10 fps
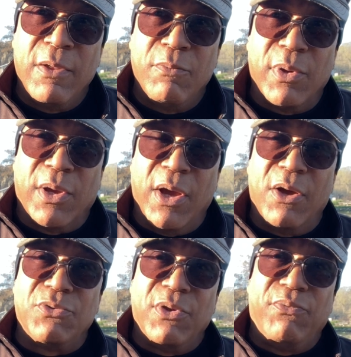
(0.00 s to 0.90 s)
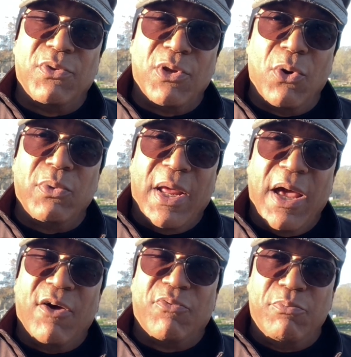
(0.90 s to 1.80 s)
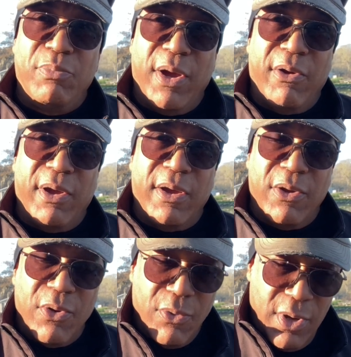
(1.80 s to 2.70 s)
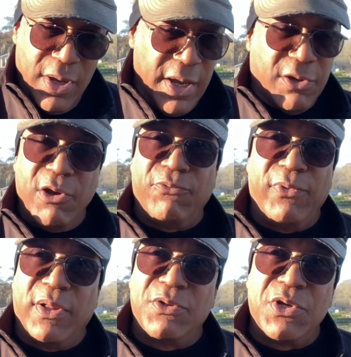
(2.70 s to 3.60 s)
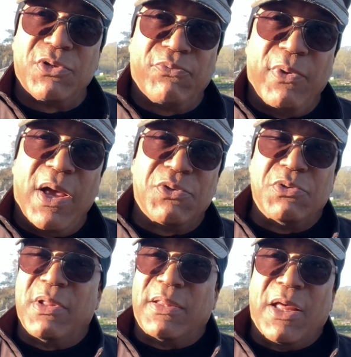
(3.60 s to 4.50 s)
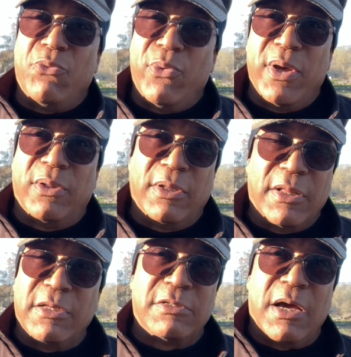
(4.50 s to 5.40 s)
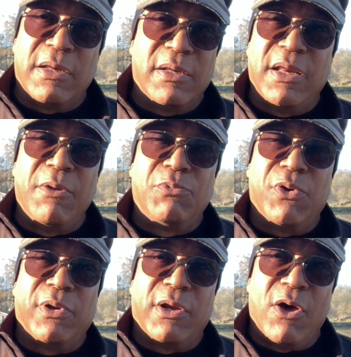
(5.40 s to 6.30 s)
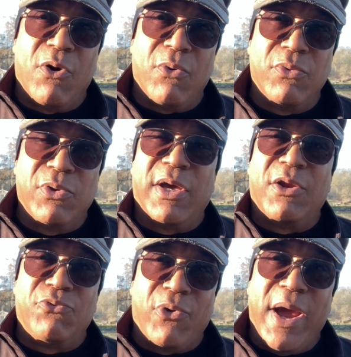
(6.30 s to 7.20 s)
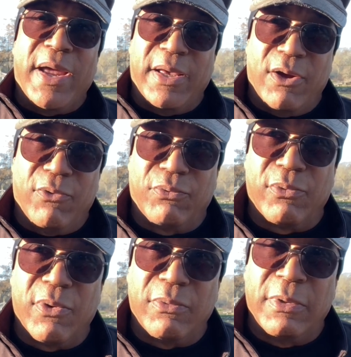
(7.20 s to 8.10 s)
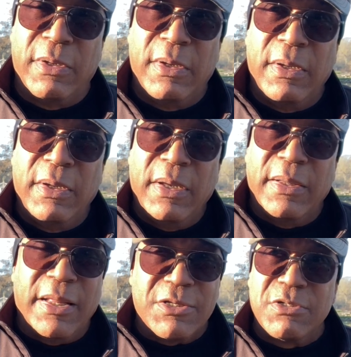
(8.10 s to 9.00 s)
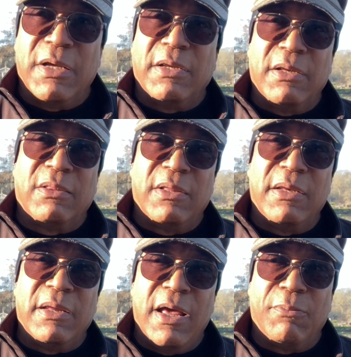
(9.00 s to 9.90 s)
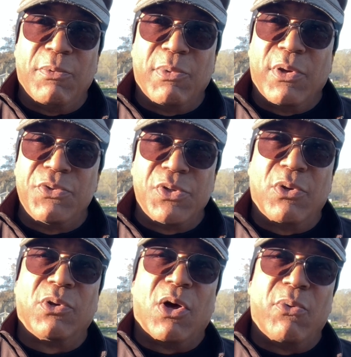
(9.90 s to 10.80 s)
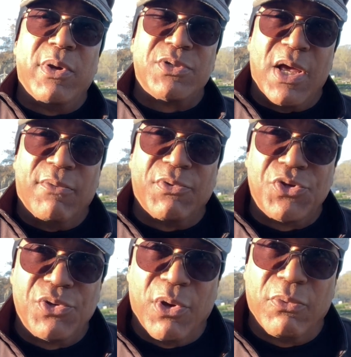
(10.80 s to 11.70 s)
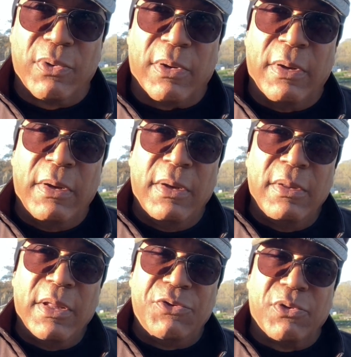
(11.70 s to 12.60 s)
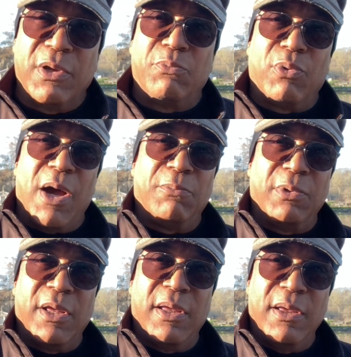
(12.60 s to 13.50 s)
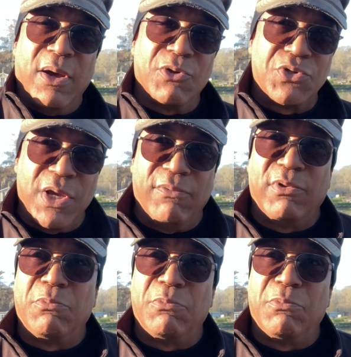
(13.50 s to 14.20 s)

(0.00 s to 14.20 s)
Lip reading: Because if you don't have bearing it could fail in such a fashion that that wheel or that tire doesn't even turn at all. You got to drag it off the road. And that's not a good thing to happen because you don't always have a shoulder that you can properly or safely